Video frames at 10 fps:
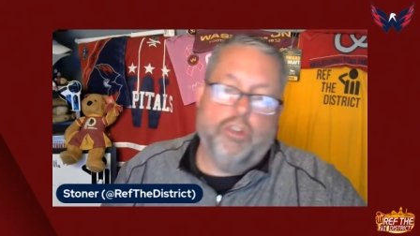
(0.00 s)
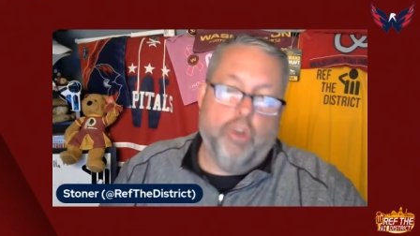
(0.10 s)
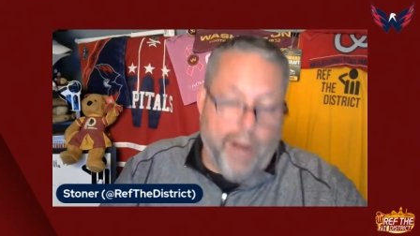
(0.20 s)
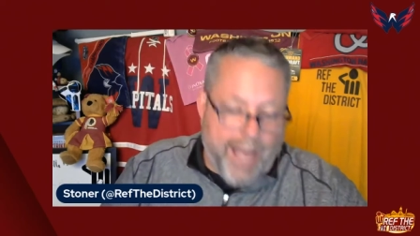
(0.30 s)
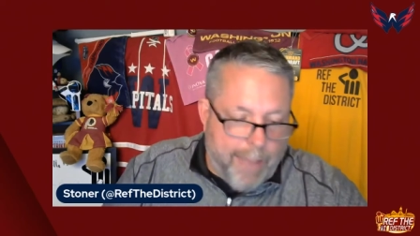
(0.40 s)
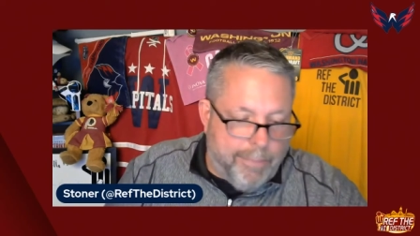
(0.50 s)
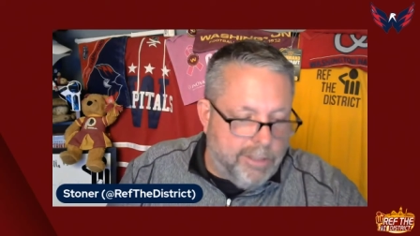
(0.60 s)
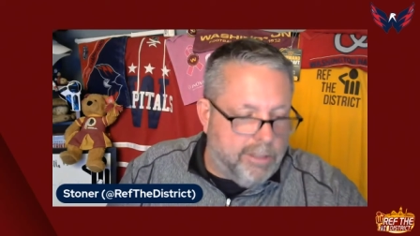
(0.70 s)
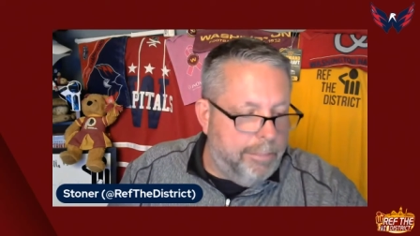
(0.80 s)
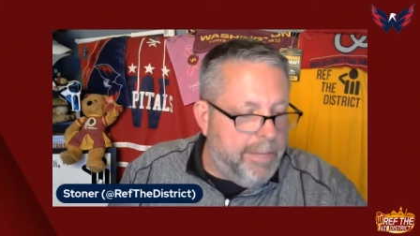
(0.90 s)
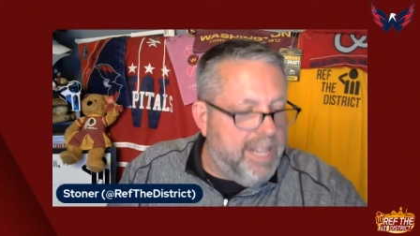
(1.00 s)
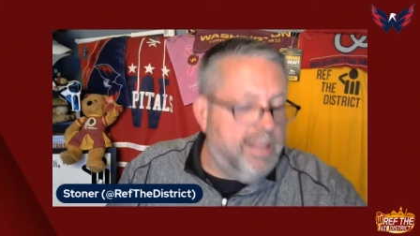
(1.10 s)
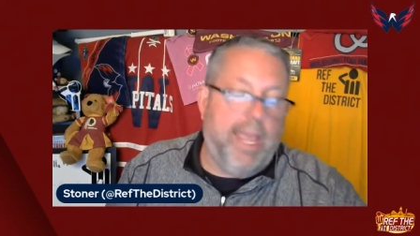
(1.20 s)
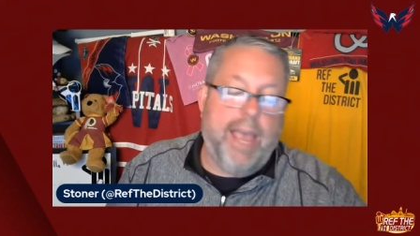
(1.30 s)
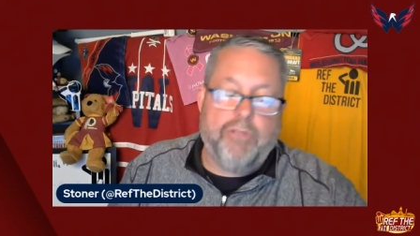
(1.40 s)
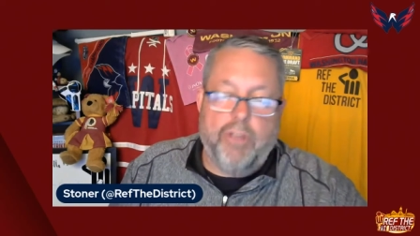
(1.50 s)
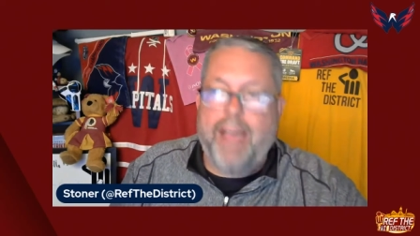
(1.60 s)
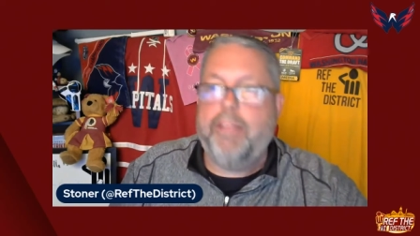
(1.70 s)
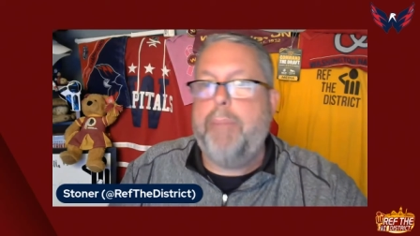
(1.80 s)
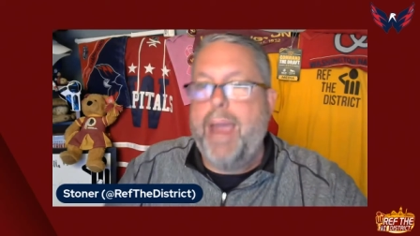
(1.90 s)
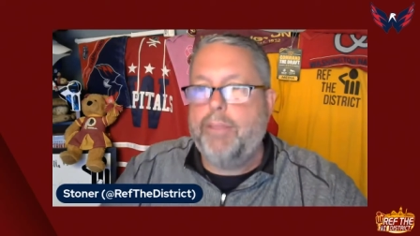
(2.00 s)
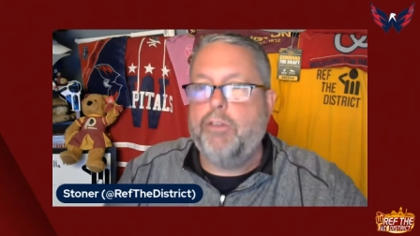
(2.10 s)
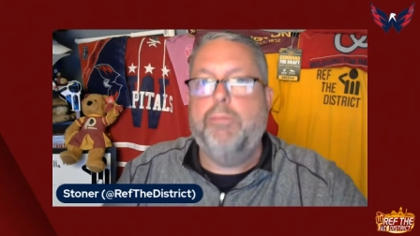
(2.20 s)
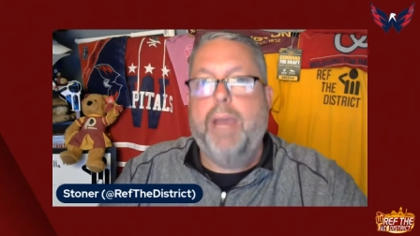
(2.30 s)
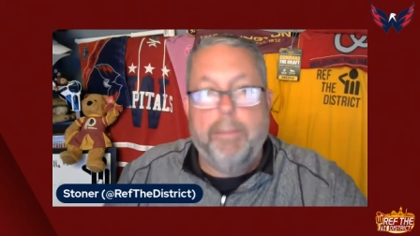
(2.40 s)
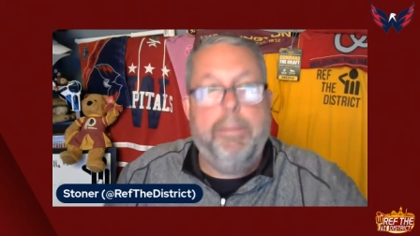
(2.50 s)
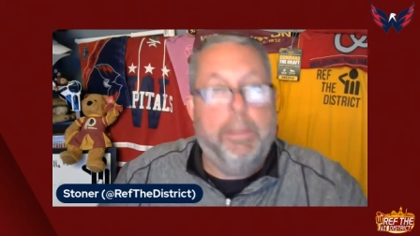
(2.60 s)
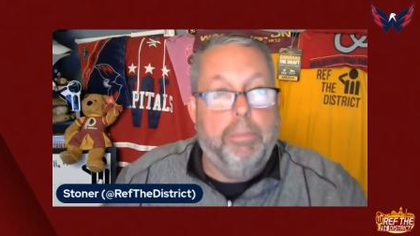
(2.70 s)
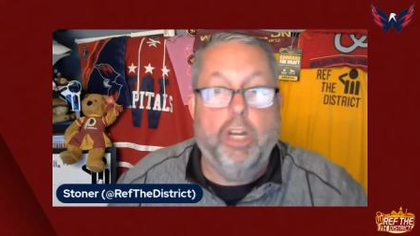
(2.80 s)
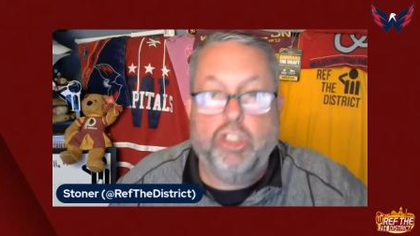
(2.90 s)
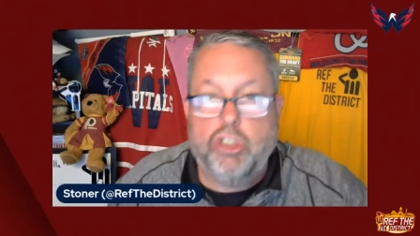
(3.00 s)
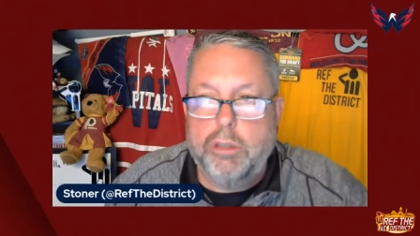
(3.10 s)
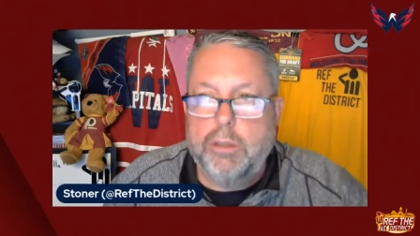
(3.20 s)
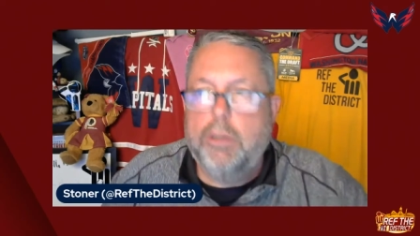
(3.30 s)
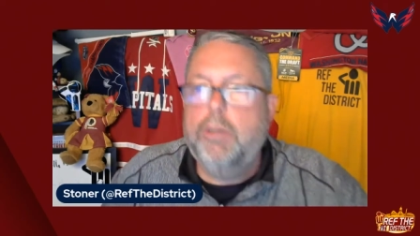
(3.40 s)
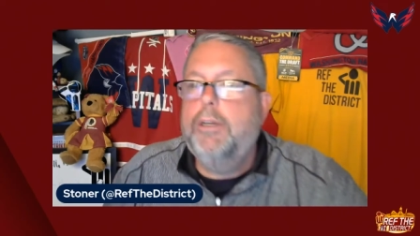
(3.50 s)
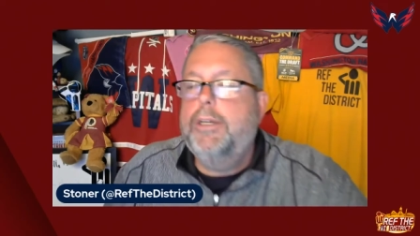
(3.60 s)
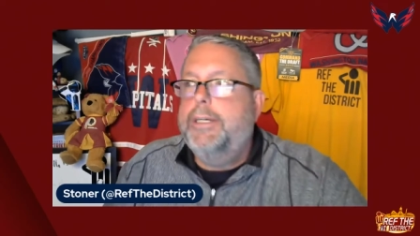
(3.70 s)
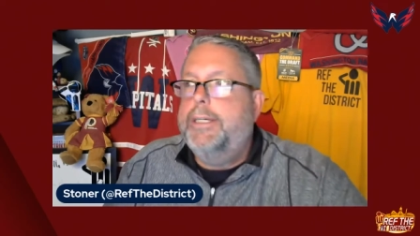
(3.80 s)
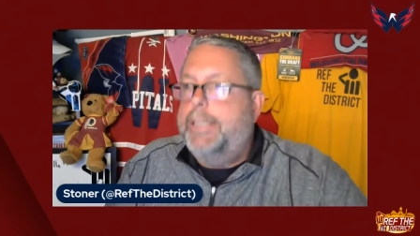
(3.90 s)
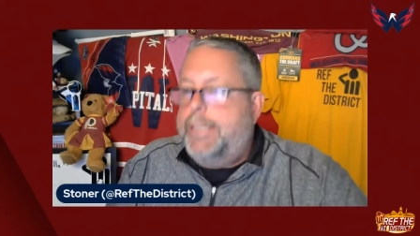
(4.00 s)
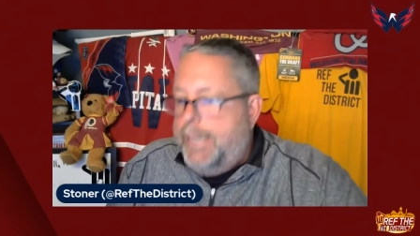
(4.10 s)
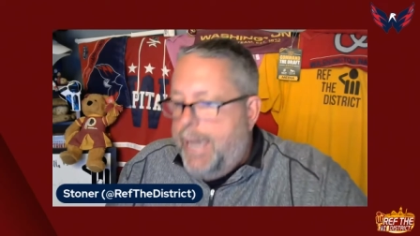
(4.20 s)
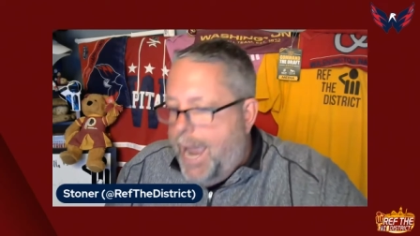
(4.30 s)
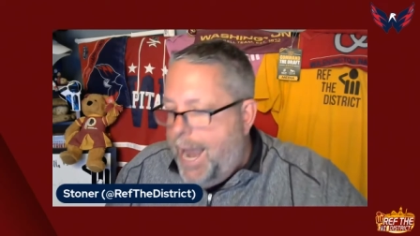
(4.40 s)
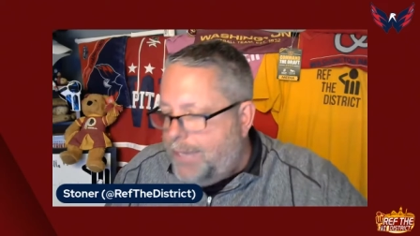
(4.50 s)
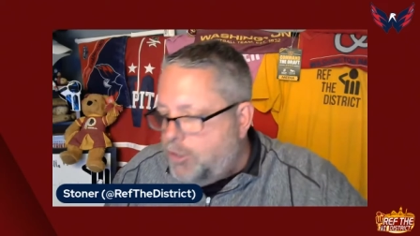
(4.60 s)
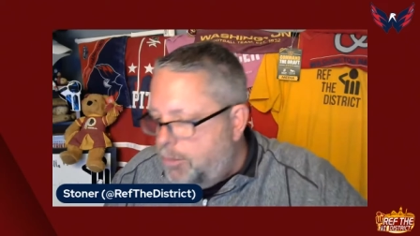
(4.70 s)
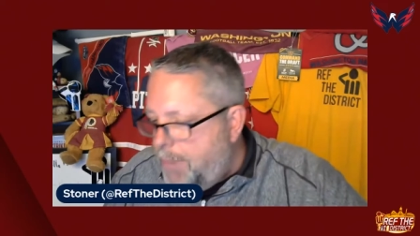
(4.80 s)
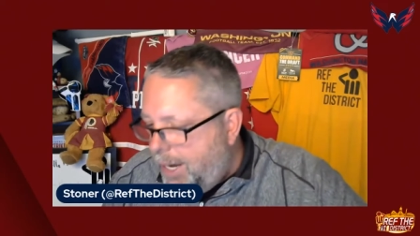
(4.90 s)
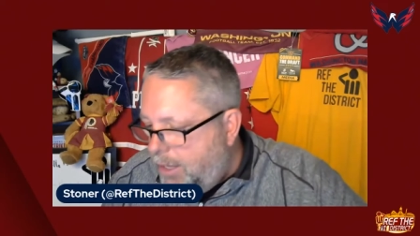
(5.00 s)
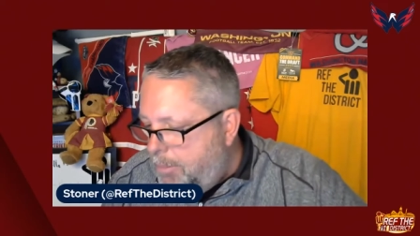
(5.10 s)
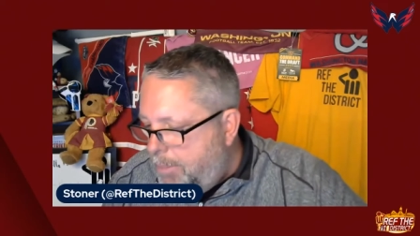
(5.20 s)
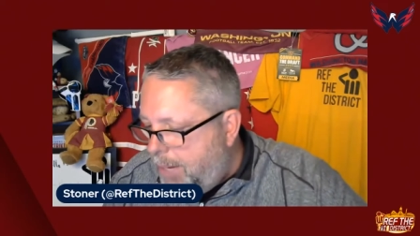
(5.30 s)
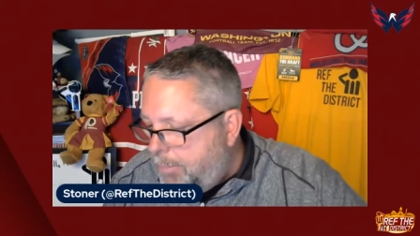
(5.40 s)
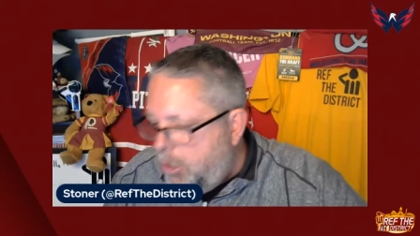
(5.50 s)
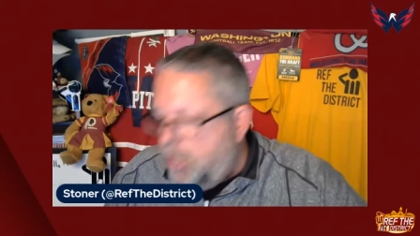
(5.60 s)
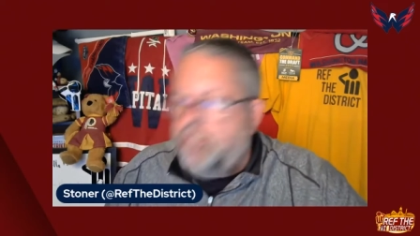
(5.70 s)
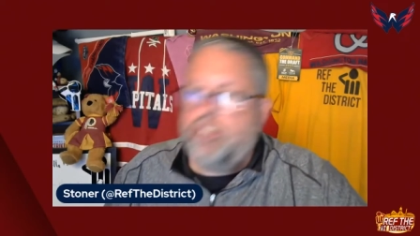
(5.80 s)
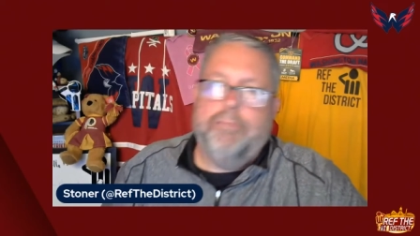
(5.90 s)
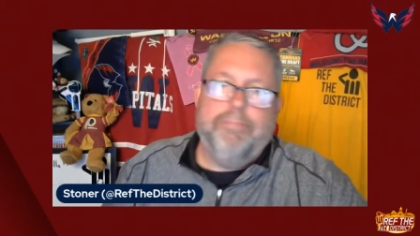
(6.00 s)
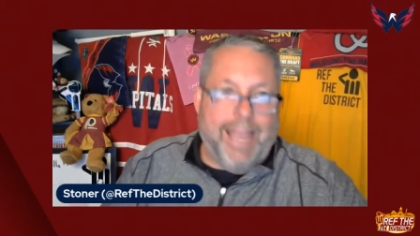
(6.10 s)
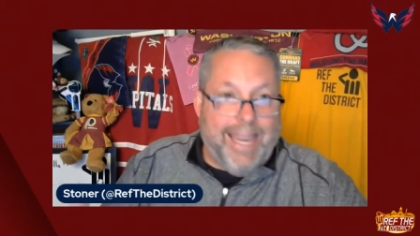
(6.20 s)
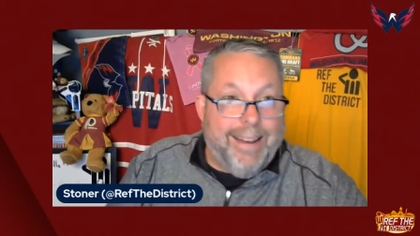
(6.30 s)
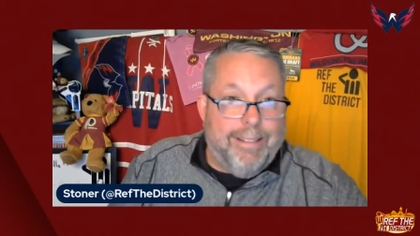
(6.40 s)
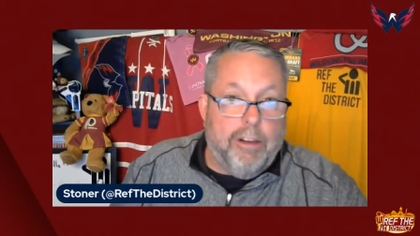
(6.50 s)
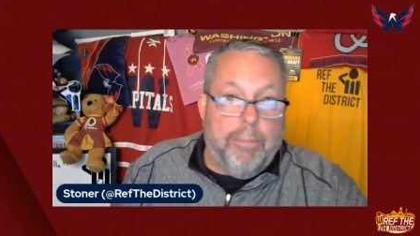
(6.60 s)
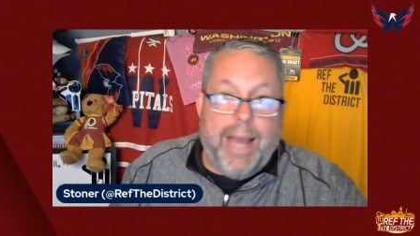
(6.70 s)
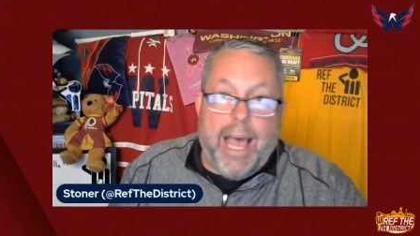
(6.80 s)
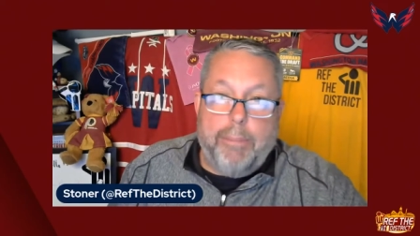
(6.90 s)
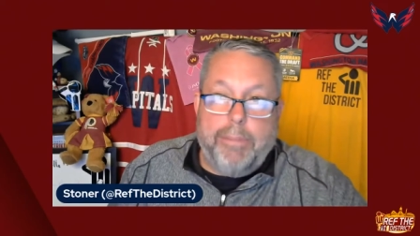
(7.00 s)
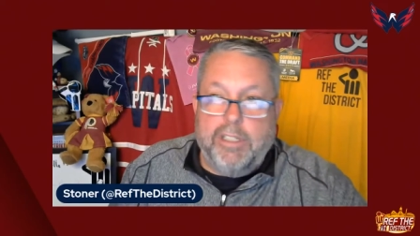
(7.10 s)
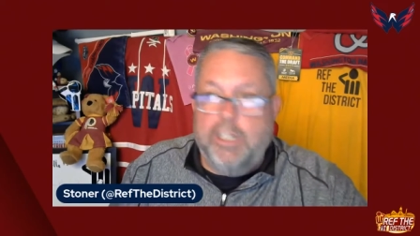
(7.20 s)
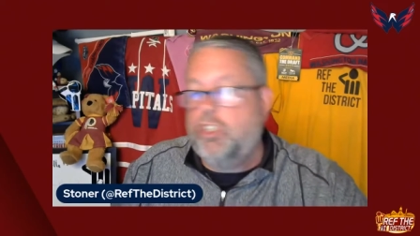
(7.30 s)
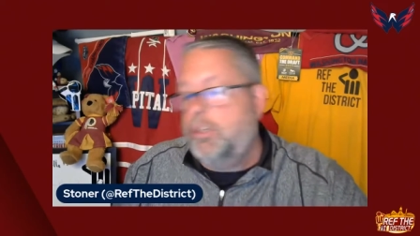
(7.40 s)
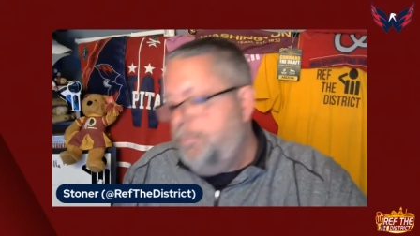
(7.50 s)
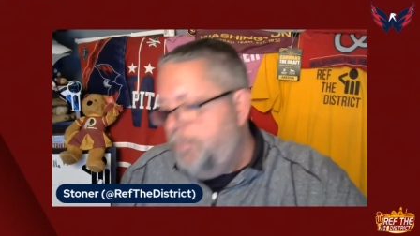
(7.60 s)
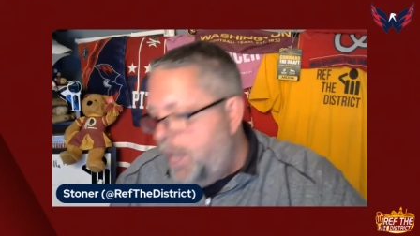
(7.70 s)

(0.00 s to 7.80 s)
So what happens immediately after that, the Panthers make a big push. And as they're making the big push, they get a little bit out of position.